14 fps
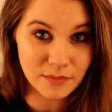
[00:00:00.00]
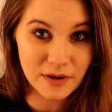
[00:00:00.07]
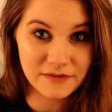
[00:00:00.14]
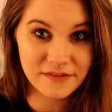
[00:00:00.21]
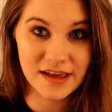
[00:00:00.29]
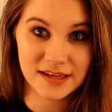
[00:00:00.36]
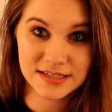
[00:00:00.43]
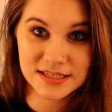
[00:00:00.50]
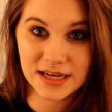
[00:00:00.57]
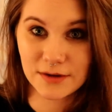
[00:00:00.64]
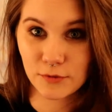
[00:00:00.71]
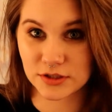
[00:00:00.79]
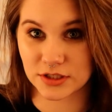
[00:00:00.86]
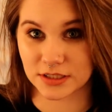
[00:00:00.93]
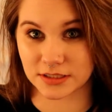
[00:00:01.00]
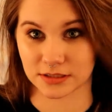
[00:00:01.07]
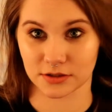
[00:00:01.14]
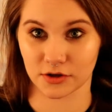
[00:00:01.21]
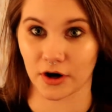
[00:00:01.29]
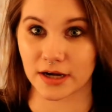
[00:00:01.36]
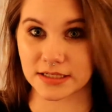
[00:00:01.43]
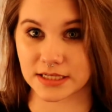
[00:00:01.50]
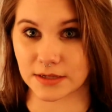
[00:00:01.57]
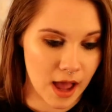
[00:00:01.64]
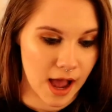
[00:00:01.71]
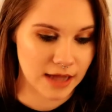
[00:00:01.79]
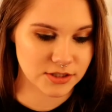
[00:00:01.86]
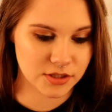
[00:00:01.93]
on my face, which is crazy.
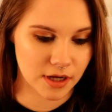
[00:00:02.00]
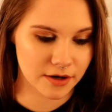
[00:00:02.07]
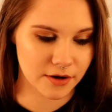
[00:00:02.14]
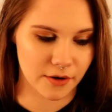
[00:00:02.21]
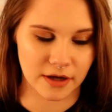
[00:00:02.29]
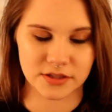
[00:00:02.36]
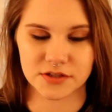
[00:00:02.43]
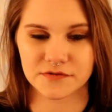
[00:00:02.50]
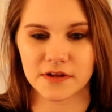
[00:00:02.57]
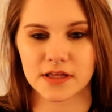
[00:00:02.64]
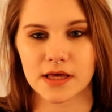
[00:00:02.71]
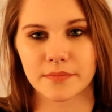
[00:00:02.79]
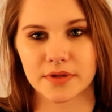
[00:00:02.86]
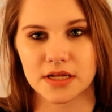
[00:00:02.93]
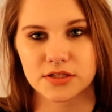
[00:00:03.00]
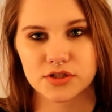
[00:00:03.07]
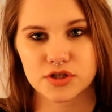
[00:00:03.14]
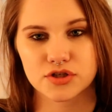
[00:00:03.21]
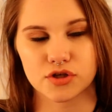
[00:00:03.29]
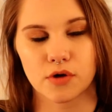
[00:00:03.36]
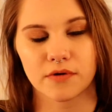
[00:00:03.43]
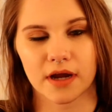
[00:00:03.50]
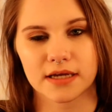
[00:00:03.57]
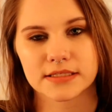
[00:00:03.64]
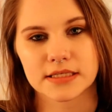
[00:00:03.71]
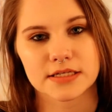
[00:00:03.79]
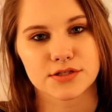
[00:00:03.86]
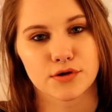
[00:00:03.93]
I don't know, I just feel like it blends so
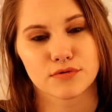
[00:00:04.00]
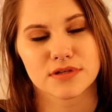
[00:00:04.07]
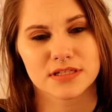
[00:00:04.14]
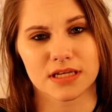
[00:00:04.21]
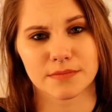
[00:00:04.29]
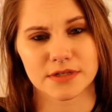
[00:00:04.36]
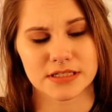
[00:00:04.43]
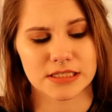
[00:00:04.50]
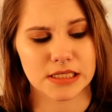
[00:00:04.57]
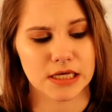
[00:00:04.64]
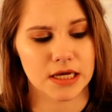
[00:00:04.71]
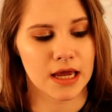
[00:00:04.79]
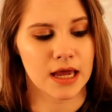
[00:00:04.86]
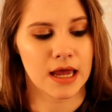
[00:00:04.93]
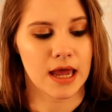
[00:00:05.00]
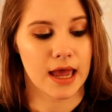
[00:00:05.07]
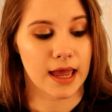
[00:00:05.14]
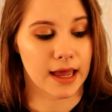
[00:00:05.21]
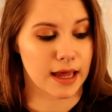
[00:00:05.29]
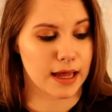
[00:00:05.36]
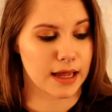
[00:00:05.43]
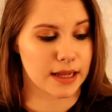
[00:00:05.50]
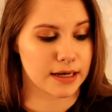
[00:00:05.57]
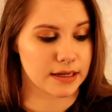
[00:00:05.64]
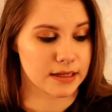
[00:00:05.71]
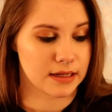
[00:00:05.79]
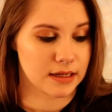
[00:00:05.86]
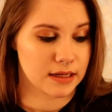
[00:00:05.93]
nicely, so seamlessly, and
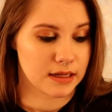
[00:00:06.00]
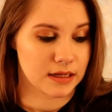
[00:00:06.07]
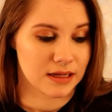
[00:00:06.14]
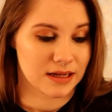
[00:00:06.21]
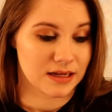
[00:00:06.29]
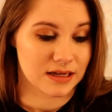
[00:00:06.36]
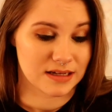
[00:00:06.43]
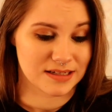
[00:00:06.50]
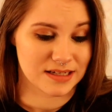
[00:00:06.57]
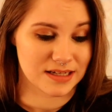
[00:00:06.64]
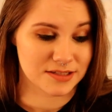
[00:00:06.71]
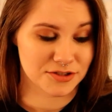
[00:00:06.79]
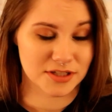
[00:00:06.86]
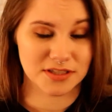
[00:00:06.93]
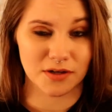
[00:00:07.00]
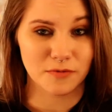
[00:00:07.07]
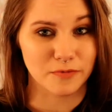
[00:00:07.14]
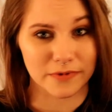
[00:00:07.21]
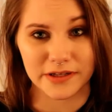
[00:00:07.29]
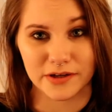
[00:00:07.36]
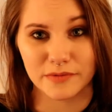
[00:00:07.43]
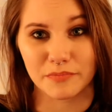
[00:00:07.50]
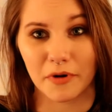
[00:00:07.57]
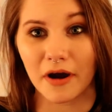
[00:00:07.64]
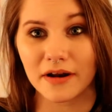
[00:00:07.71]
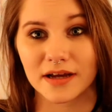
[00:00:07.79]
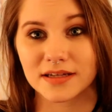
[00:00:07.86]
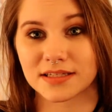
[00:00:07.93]
it's just a really good
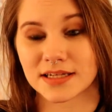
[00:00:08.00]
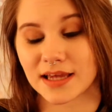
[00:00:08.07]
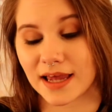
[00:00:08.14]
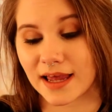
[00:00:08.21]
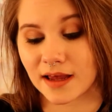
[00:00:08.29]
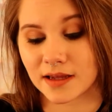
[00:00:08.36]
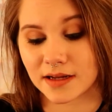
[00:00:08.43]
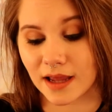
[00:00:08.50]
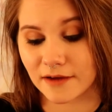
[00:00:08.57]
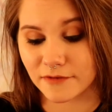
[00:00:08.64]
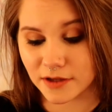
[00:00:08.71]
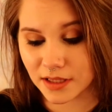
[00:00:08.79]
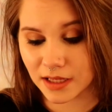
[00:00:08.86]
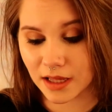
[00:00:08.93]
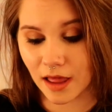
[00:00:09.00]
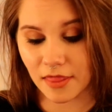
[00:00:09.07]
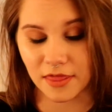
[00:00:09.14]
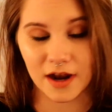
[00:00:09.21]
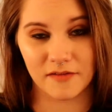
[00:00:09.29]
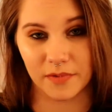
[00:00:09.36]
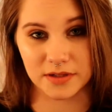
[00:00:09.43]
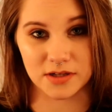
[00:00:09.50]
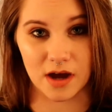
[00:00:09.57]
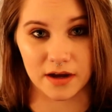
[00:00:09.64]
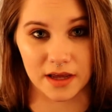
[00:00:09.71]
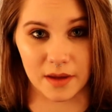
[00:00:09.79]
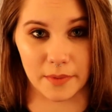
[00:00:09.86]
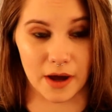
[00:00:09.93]
product. And everything that I've been
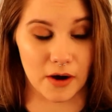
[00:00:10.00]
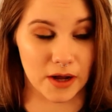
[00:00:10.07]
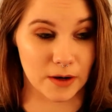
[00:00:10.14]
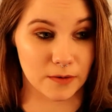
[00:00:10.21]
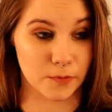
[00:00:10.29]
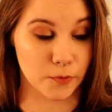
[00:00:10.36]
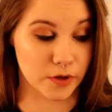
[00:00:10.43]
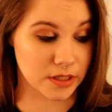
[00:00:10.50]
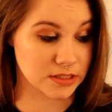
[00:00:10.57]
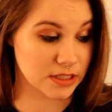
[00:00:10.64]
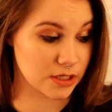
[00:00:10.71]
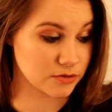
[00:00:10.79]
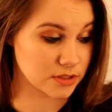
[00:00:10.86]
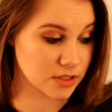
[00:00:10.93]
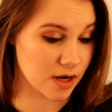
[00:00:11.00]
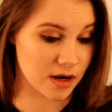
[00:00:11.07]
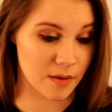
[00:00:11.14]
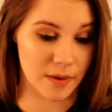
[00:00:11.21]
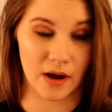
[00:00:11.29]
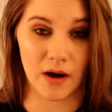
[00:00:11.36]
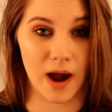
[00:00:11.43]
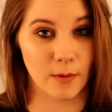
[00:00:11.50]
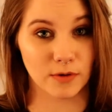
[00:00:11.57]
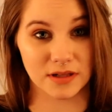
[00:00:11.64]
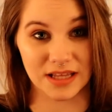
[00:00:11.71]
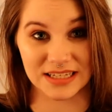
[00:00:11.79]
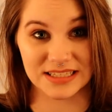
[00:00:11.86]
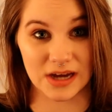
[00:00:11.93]
talking about and will continue to talk about, I will
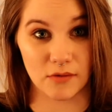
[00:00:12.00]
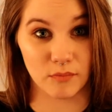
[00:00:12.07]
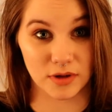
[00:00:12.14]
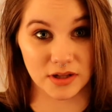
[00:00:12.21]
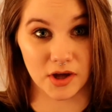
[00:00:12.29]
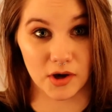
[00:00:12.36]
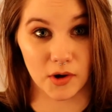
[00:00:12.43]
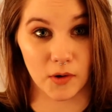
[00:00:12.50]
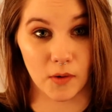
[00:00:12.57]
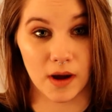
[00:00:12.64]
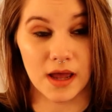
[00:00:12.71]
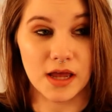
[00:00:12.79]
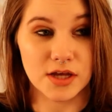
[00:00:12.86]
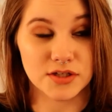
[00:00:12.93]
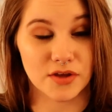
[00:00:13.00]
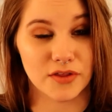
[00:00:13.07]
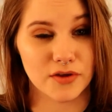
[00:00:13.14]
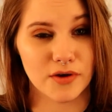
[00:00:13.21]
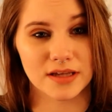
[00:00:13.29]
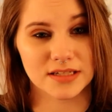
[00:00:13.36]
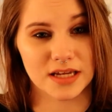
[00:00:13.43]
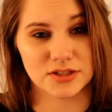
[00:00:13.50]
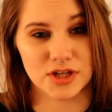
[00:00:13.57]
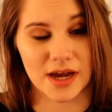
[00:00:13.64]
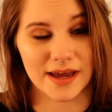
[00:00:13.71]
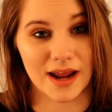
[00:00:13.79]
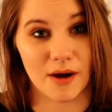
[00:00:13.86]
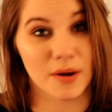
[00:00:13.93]
link down below so that you guys can
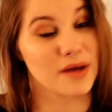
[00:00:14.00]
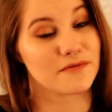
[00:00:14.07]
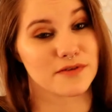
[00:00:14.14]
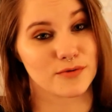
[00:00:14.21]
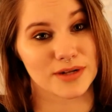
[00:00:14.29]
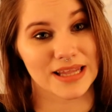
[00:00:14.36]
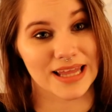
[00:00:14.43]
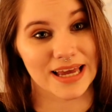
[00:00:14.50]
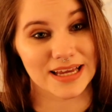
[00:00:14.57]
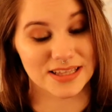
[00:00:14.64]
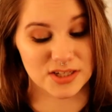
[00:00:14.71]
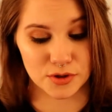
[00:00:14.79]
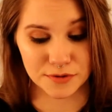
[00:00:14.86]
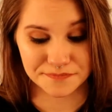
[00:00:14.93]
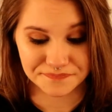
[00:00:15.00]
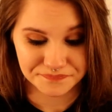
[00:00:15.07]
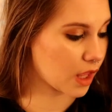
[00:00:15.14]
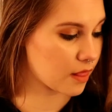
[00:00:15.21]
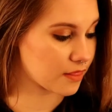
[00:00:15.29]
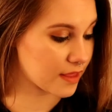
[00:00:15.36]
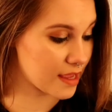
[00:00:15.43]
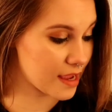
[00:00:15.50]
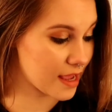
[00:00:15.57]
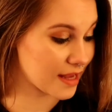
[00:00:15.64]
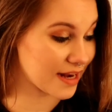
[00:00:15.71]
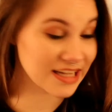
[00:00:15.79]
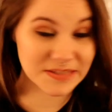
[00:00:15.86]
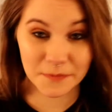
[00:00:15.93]
check it out if you would like to.
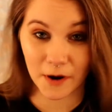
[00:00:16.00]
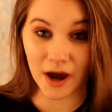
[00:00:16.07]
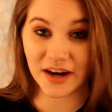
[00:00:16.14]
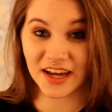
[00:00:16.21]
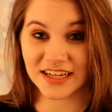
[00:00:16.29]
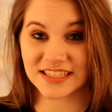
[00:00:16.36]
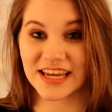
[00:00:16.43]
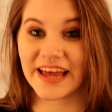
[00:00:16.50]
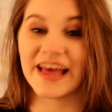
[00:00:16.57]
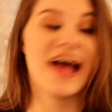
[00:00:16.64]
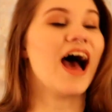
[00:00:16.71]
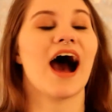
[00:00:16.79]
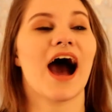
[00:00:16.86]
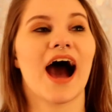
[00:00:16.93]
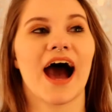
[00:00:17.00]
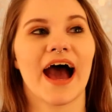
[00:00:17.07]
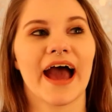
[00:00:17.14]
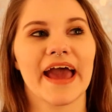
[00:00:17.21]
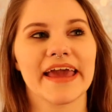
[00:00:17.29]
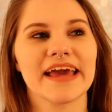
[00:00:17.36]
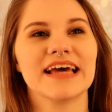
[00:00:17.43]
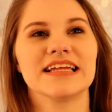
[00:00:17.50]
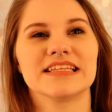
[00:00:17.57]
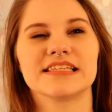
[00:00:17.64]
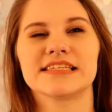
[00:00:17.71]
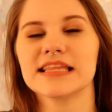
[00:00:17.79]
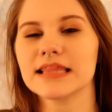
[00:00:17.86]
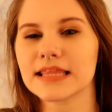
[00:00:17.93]
The next product, I
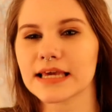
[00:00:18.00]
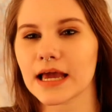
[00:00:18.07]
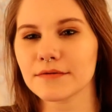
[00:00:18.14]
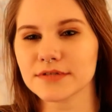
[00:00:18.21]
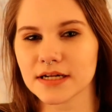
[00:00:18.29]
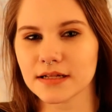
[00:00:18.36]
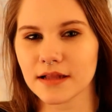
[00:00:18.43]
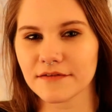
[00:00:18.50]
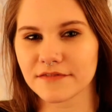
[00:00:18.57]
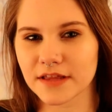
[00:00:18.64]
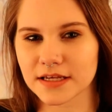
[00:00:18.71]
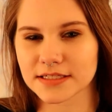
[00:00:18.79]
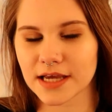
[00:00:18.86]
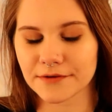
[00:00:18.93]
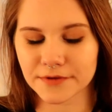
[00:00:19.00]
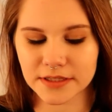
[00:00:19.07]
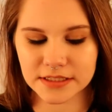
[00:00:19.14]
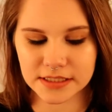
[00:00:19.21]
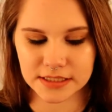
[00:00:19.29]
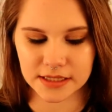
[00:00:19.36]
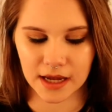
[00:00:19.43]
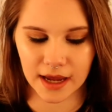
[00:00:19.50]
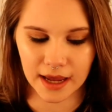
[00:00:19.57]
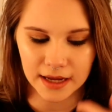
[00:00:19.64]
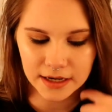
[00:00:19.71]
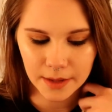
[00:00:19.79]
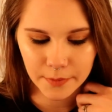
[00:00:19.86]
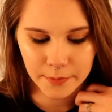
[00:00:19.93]
didn't think I was gonna love this. I really didn't. I
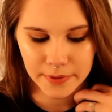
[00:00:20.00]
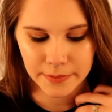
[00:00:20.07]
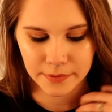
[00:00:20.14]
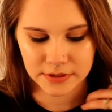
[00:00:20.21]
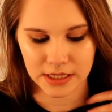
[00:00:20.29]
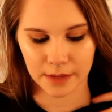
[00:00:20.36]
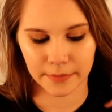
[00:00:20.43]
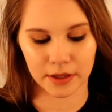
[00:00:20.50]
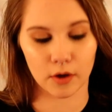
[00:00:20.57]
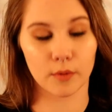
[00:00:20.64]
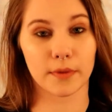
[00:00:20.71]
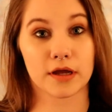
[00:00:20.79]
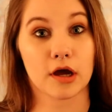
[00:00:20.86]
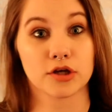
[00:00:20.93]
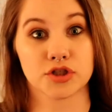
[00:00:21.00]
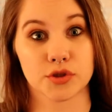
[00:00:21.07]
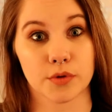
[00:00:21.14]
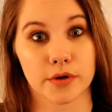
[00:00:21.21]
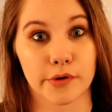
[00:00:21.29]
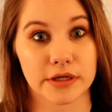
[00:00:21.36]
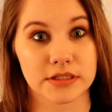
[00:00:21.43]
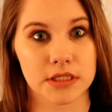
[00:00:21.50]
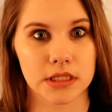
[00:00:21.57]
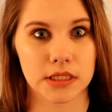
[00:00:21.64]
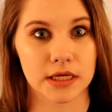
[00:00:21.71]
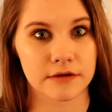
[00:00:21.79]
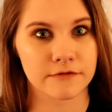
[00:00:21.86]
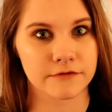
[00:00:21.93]
had a couple people tell me, oh my gosh, you are going to
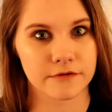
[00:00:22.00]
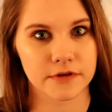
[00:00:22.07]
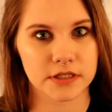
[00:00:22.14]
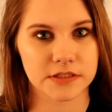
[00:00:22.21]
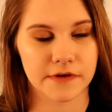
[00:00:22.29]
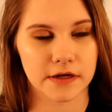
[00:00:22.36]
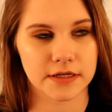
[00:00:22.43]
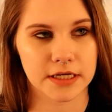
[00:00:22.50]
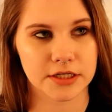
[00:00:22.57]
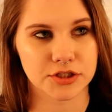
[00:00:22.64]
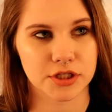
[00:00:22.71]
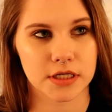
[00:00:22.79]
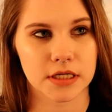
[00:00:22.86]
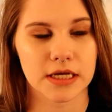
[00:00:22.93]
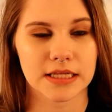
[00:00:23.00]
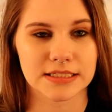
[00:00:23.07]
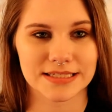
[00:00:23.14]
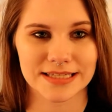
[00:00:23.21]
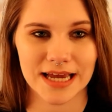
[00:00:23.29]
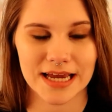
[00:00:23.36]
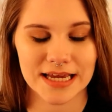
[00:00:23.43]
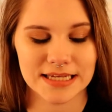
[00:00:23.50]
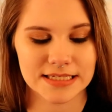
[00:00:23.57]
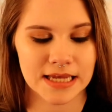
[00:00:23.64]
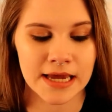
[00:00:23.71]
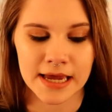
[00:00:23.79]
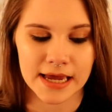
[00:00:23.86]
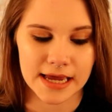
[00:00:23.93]
live for this foundation. It's nice,
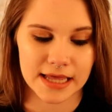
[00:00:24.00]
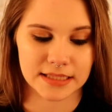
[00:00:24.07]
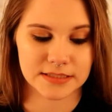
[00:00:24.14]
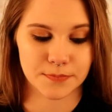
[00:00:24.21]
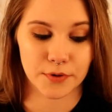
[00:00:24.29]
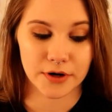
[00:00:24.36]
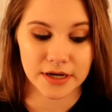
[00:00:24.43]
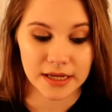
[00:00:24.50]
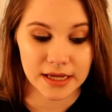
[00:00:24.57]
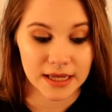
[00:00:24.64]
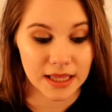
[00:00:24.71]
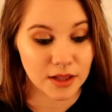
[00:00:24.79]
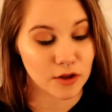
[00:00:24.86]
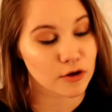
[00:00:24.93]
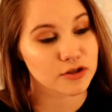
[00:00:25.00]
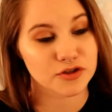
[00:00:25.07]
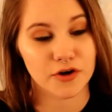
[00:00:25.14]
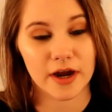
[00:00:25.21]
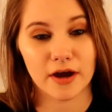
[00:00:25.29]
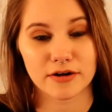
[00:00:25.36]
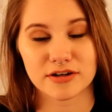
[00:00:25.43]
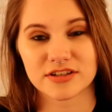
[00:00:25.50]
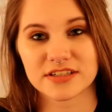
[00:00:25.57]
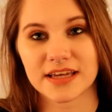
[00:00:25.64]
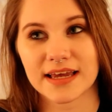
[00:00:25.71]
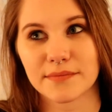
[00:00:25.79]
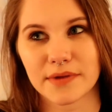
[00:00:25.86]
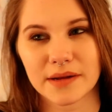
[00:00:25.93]
it's pretty, it looks great on your
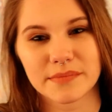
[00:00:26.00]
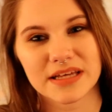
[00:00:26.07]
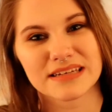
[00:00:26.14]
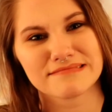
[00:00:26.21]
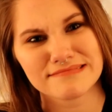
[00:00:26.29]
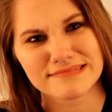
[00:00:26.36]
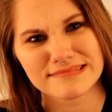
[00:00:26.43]
skin, but I'm like,